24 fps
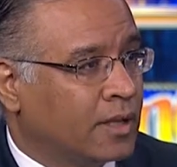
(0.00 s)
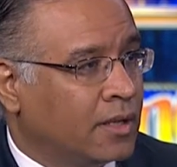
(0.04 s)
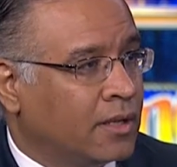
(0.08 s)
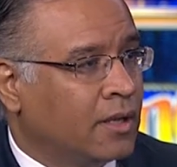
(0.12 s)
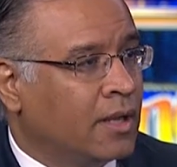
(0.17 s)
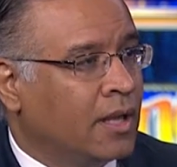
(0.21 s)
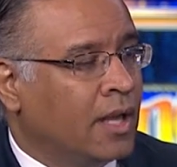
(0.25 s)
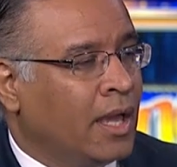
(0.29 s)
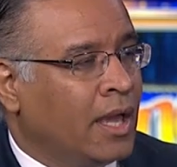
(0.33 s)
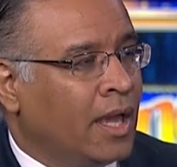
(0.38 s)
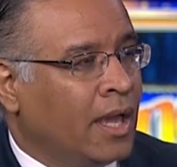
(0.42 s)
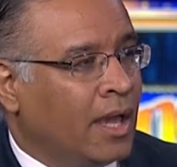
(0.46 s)

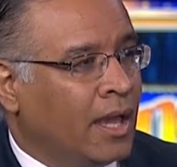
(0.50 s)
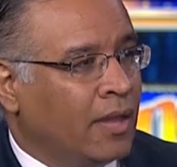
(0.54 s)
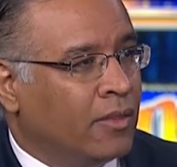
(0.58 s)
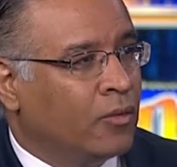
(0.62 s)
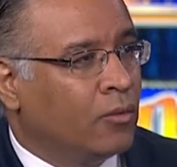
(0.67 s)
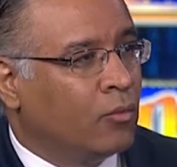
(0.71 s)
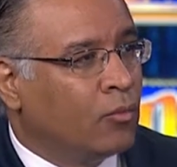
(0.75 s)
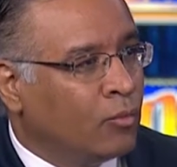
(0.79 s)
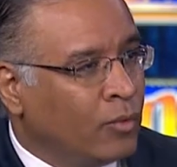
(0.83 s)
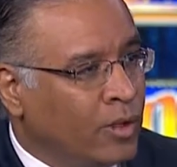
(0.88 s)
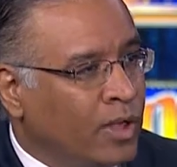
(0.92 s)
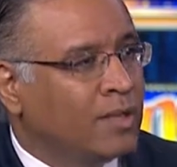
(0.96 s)

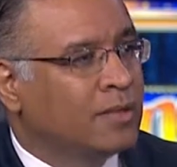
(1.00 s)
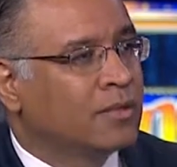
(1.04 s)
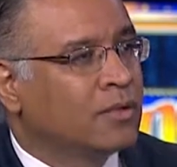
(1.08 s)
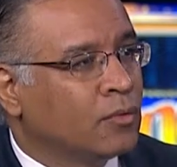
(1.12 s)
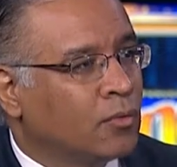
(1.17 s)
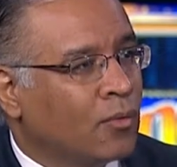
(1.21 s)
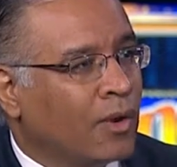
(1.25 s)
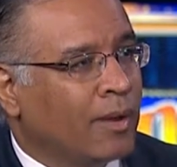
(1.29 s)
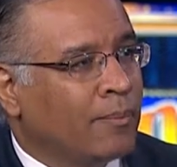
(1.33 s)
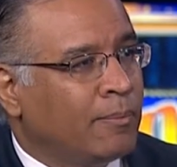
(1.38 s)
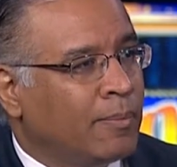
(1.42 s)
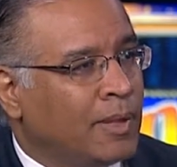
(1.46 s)
And the
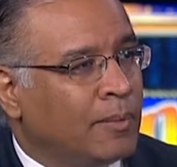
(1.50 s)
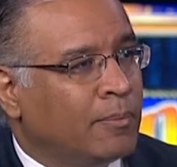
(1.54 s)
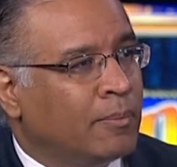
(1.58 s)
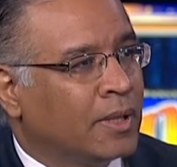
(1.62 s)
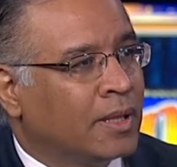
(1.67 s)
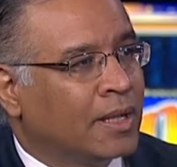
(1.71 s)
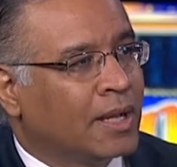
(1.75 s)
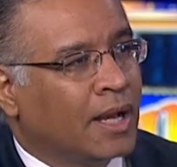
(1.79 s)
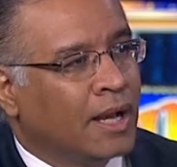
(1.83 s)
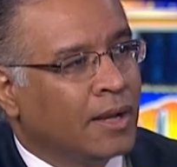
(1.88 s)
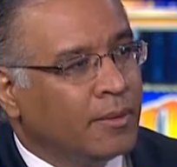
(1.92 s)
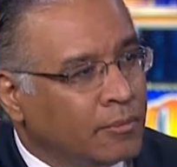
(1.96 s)
reason why
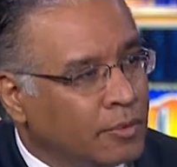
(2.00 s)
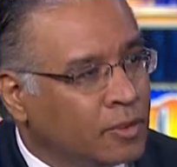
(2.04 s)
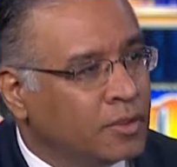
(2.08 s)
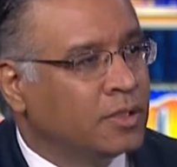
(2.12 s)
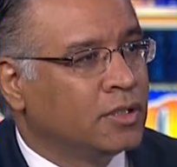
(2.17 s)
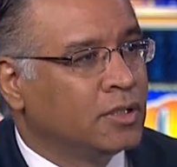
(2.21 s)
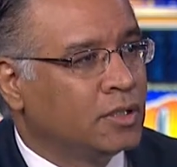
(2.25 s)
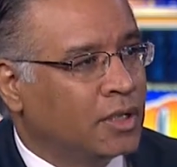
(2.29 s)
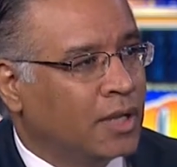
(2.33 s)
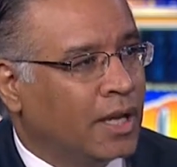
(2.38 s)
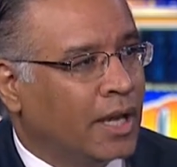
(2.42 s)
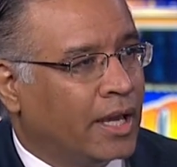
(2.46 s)
people come to
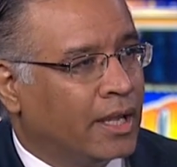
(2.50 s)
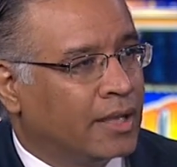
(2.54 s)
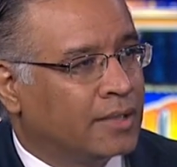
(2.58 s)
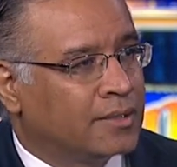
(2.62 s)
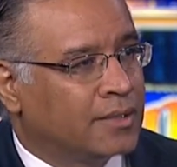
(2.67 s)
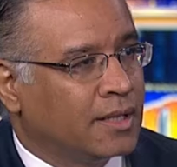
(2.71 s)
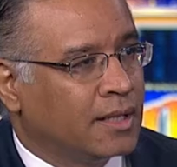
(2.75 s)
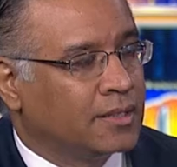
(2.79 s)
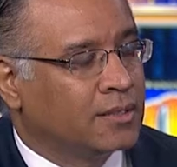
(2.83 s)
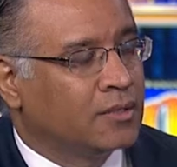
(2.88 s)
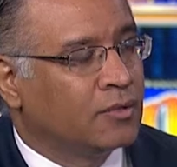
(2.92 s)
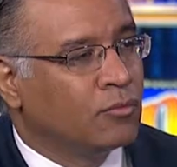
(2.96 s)
the United
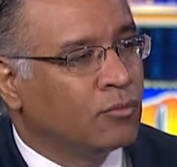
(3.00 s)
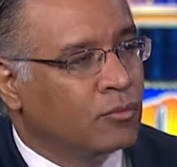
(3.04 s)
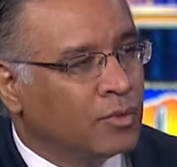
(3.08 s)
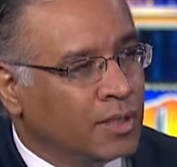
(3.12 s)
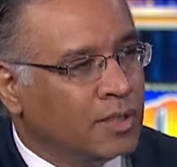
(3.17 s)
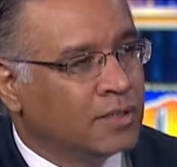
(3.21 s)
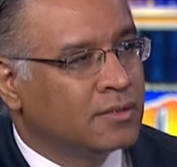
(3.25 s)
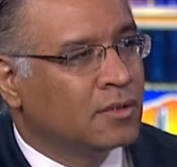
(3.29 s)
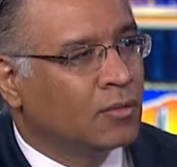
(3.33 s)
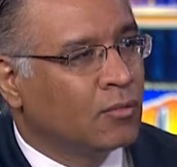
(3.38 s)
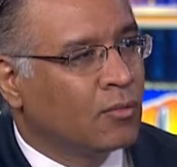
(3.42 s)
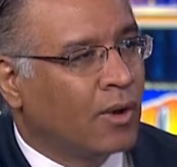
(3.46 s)
States and the
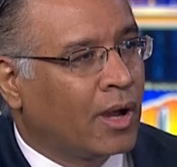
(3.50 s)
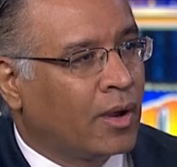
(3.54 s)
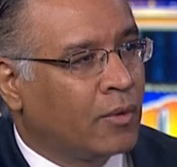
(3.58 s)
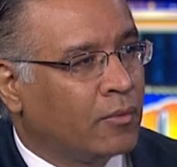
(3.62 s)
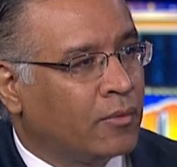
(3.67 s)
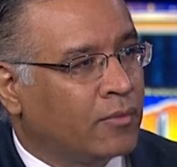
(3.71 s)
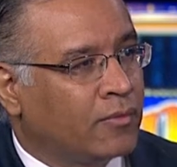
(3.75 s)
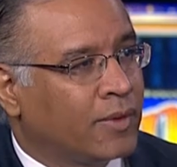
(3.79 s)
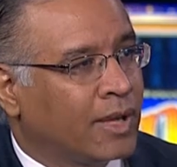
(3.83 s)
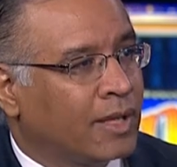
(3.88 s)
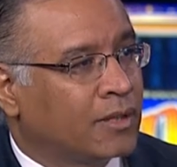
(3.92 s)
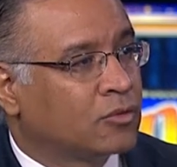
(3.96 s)
reason why
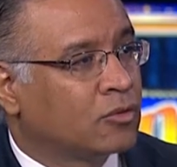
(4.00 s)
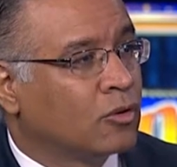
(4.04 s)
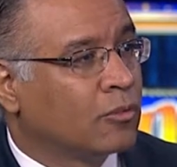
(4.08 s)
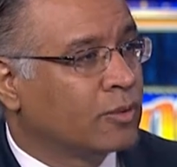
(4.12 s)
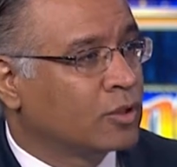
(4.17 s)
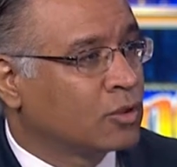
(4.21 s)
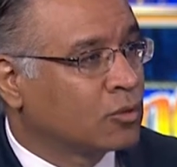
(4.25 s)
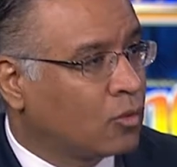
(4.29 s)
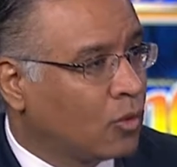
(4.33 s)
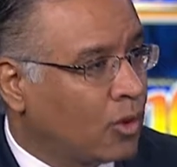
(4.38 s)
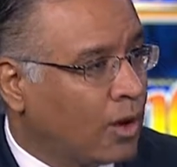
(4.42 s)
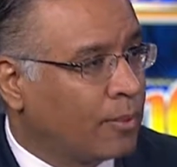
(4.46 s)
we've got so
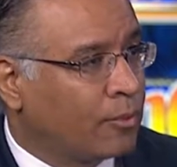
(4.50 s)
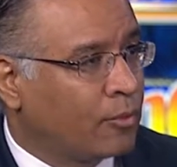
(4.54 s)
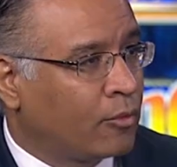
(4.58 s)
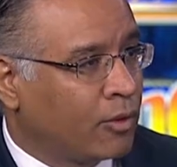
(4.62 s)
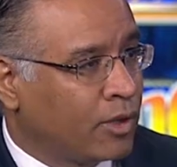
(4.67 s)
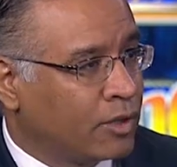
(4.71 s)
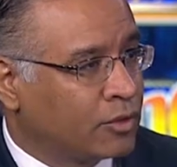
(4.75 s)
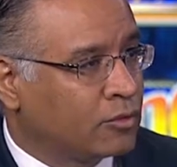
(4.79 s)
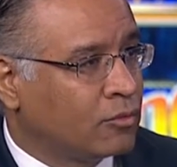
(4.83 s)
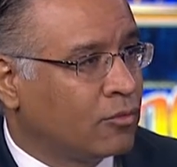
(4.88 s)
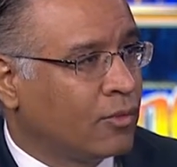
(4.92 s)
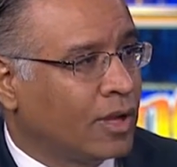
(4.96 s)
much
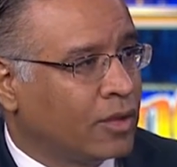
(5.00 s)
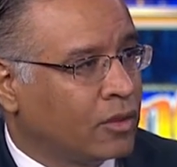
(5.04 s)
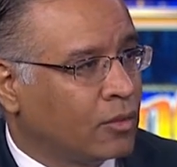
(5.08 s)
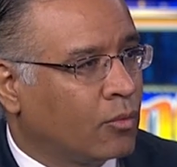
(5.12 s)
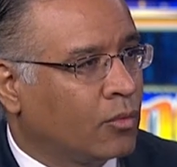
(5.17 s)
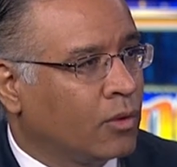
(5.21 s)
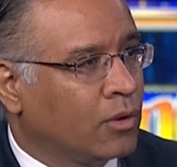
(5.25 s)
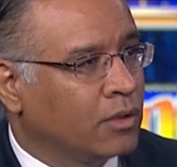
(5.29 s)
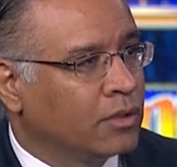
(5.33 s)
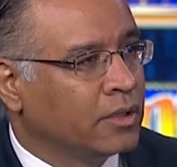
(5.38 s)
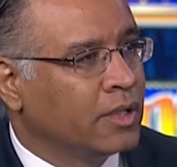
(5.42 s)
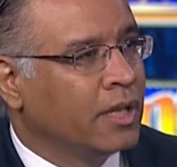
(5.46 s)
cooperation around the
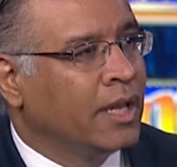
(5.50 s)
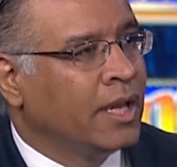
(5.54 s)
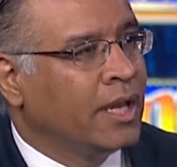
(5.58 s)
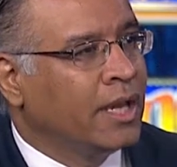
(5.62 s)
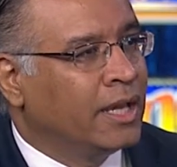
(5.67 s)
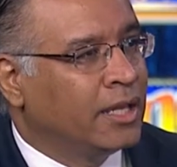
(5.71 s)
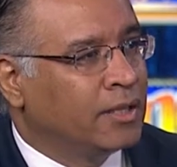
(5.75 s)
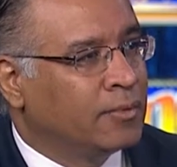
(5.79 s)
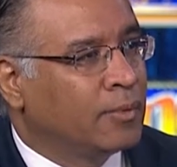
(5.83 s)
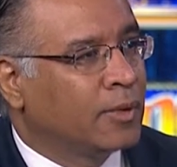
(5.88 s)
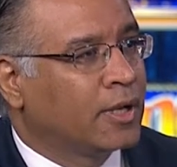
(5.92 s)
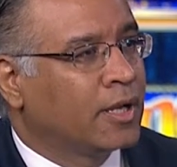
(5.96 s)
world
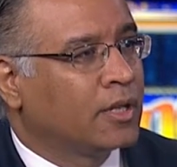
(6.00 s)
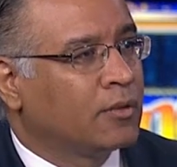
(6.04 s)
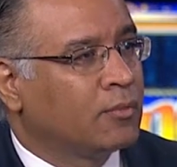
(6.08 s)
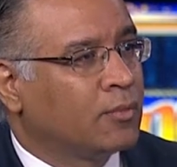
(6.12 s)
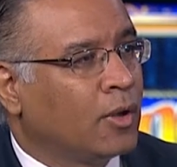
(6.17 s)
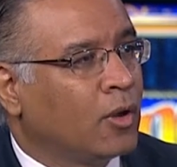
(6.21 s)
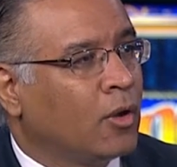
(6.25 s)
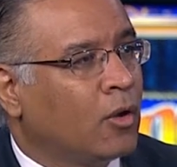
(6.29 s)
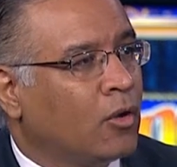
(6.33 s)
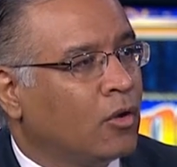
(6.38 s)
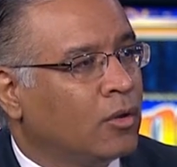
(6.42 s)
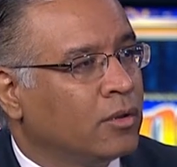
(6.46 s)
is because
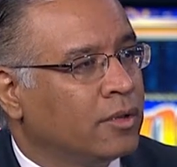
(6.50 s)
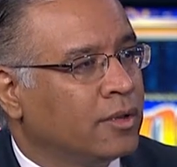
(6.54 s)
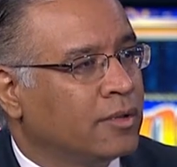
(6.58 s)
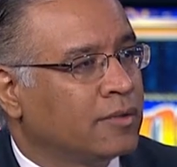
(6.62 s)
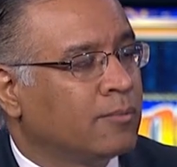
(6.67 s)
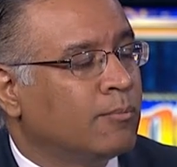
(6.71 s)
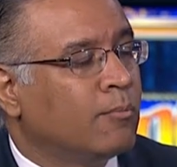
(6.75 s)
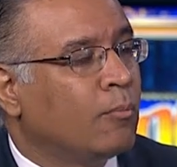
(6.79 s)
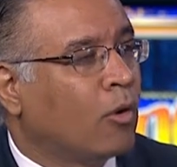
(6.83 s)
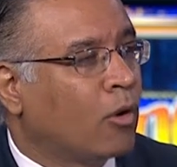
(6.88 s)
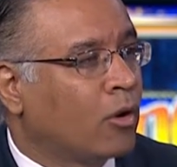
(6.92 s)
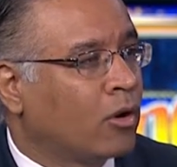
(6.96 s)
we hold
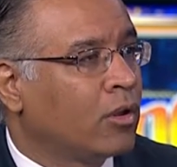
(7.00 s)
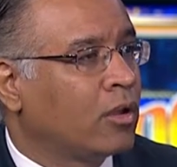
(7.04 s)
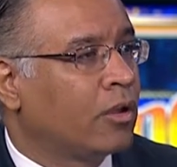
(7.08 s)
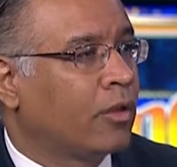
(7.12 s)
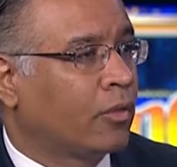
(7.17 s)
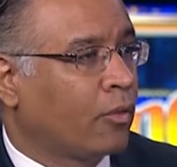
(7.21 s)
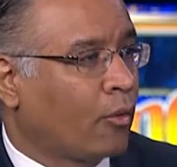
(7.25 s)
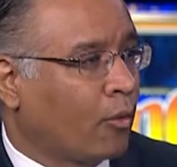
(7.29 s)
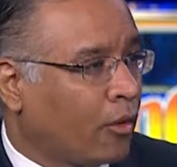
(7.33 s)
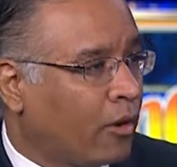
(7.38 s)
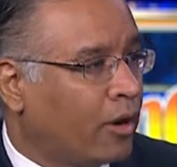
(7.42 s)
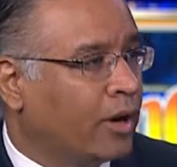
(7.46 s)
this moral
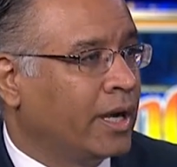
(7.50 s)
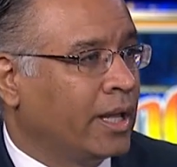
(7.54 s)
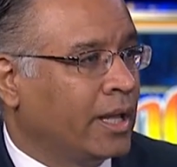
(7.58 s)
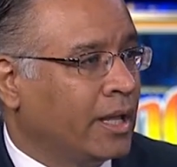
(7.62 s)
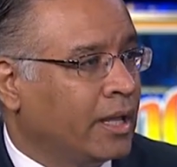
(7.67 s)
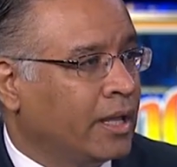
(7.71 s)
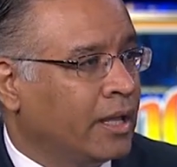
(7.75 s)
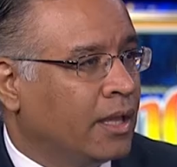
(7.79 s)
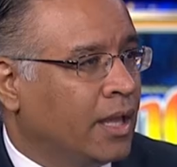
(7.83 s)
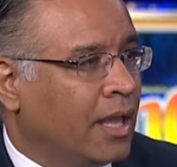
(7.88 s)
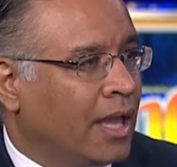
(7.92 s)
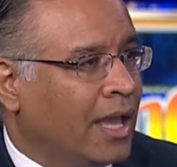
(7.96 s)
authority.